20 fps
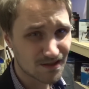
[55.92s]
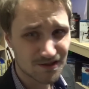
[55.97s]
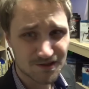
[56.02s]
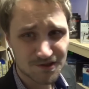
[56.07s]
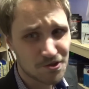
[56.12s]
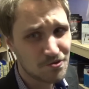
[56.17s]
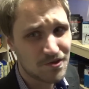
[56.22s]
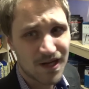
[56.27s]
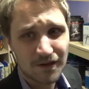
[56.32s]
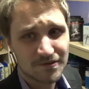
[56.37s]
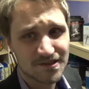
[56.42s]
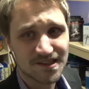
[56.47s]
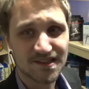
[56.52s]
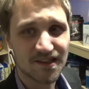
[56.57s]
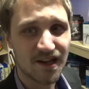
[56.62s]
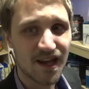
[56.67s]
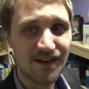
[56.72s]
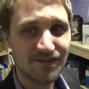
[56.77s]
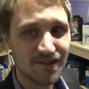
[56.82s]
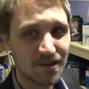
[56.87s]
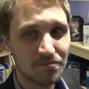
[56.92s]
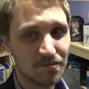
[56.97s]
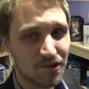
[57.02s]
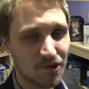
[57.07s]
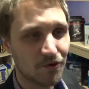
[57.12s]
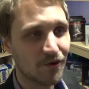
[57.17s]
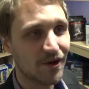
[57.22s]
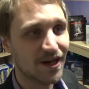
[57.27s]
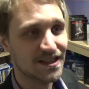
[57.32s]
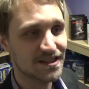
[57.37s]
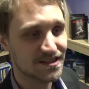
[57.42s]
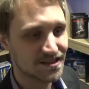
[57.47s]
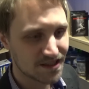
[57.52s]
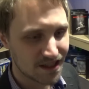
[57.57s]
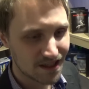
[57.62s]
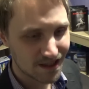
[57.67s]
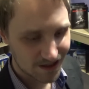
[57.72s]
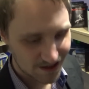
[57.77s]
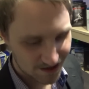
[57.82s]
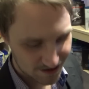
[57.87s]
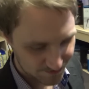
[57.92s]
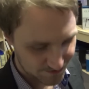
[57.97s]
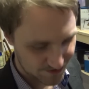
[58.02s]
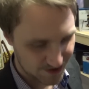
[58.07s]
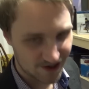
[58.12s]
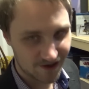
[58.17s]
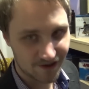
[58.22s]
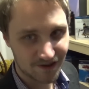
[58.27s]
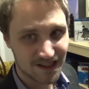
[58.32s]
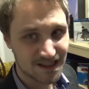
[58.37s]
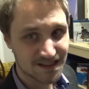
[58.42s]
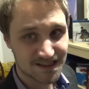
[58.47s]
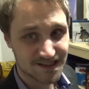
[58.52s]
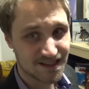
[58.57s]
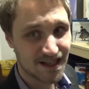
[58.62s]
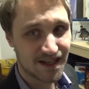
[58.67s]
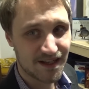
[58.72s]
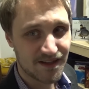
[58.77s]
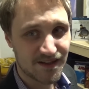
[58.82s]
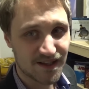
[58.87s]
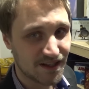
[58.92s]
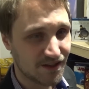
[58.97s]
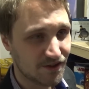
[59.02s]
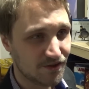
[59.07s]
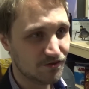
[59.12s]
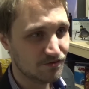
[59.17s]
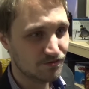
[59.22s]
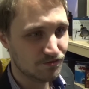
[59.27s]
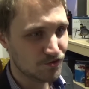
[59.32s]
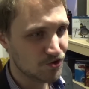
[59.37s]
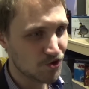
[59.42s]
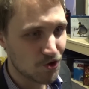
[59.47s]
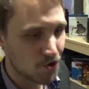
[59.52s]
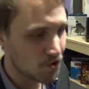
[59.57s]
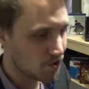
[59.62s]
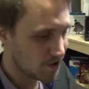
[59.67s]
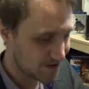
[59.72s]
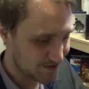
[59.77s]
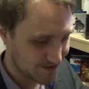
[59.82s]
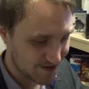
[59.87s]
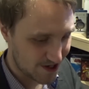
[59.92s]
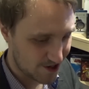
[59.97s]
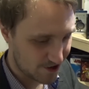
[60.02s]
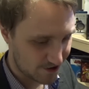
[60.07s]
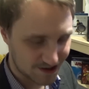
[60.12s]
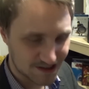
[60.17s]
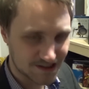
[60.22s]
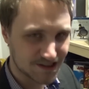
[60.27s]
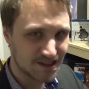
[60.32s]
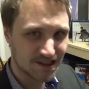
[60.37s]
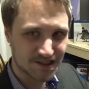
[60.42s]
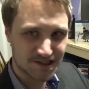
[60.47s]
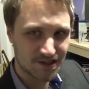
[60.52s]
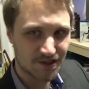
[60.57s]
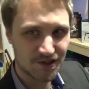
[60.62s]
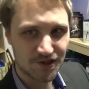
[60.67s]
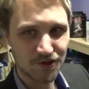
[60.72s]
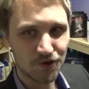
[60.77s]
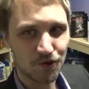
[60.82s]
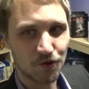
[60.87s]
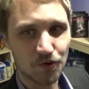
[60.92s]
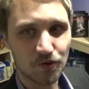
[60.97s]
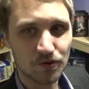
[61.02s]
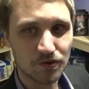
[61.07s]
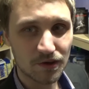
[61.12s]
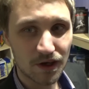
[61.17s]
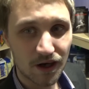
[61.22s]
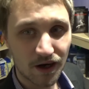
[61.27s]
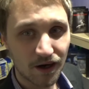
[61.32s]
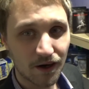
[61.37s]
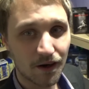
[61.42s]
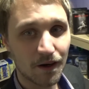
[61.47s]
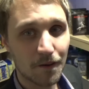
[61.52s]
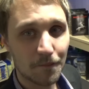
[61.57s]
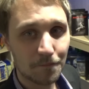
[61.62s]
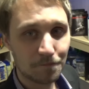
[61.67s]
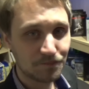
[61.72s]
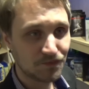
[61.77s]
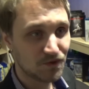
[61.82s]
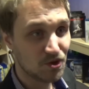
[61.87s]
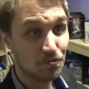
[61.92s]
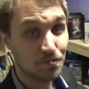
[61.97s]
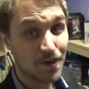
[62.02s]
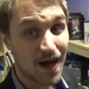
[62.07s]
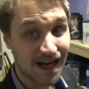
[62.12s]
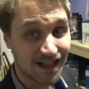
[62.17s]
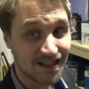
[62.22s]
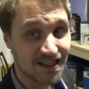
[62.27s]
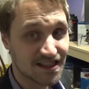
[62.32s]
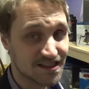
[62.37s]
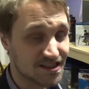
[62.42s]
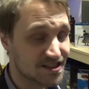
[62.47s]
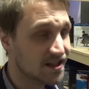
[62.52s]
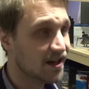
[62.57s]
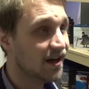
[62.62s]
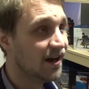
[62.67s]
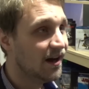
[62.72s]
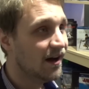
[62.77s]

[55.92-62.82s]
2011 Blu-rays. There isn't anything new in there. It's just a new package,